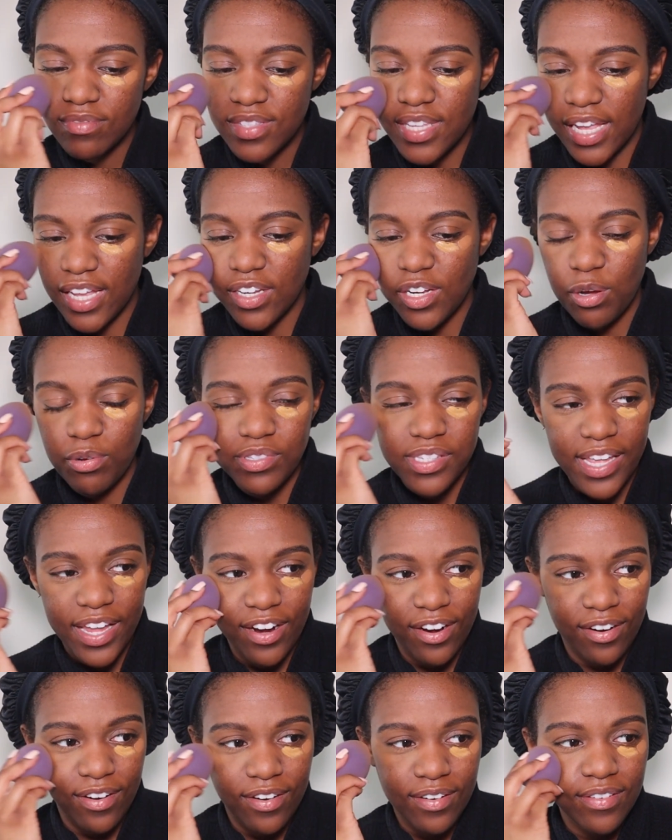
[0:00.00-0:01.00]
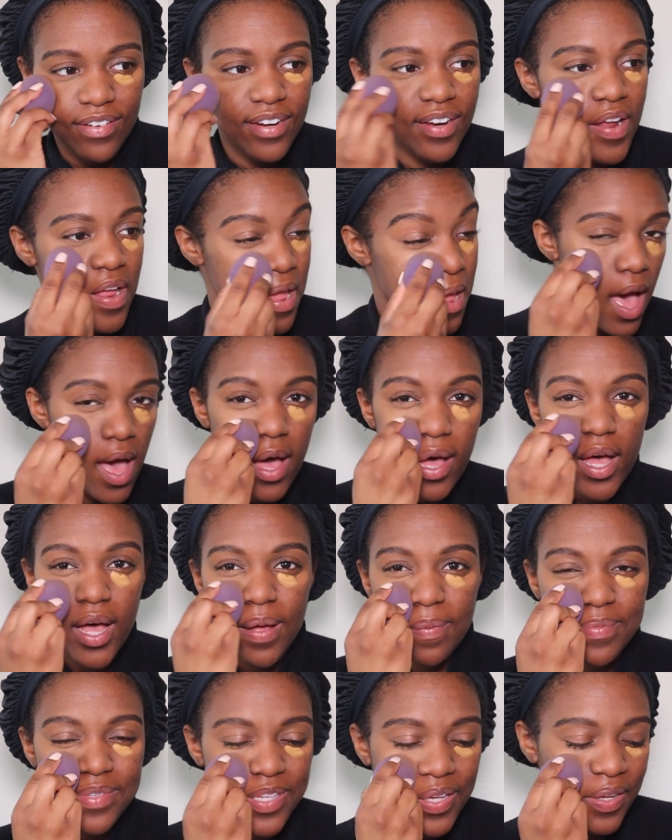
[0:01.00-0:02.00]
taking notes here.
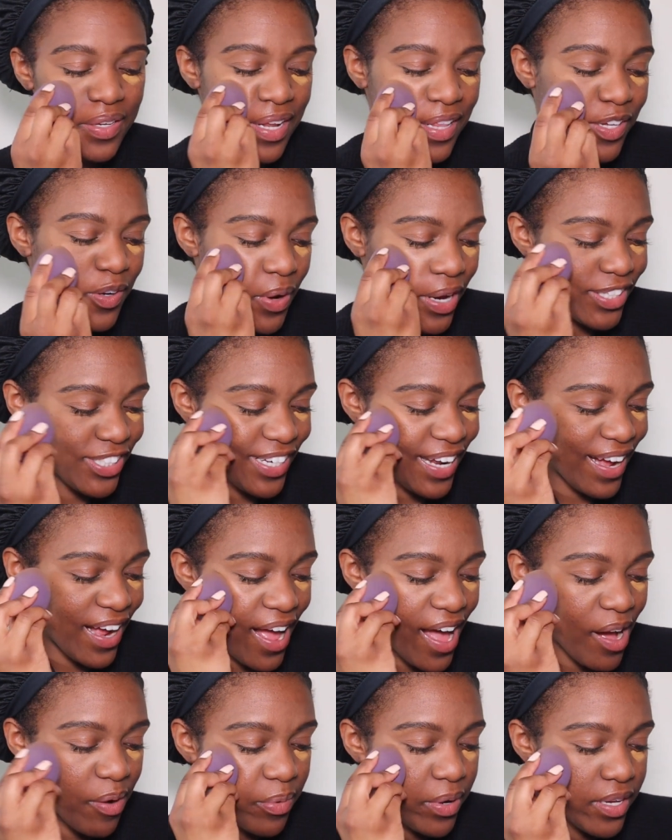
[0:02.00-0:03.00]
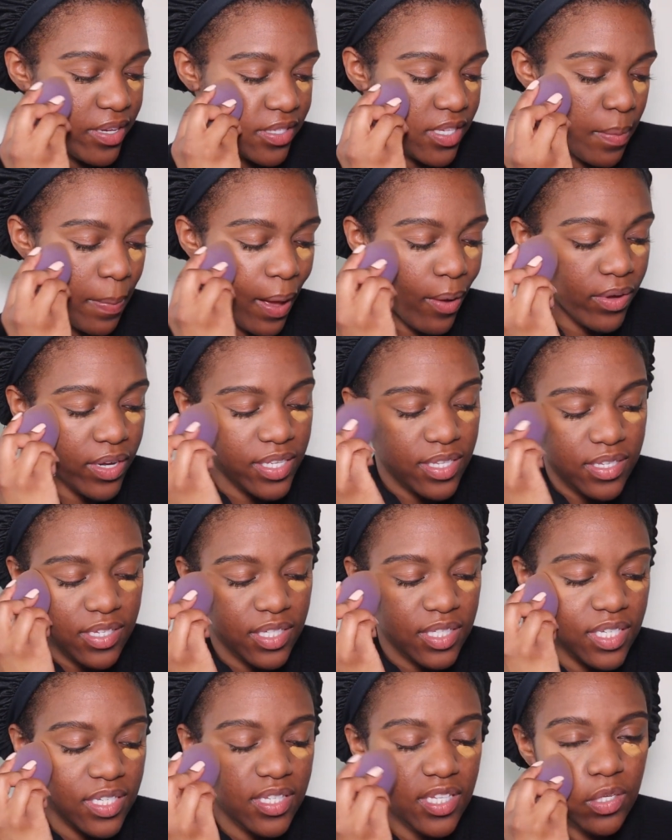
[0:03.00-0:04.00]
So another question I got was about
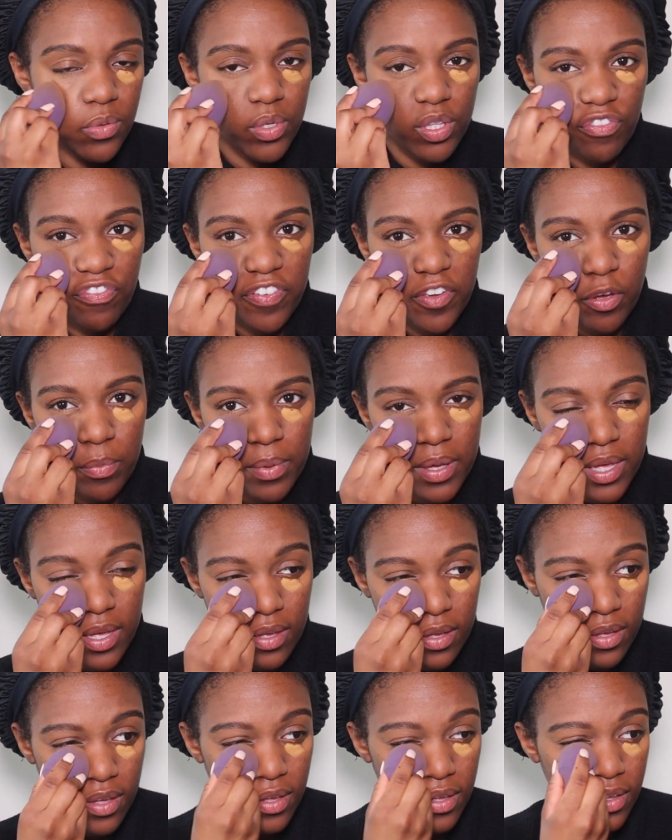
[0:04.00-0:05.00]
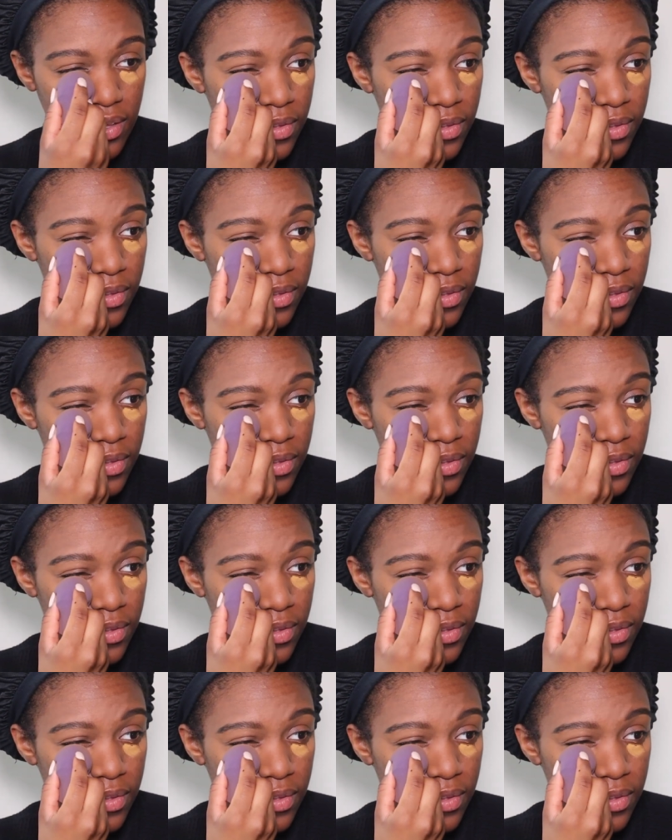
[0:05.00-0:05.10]
consistency with filming.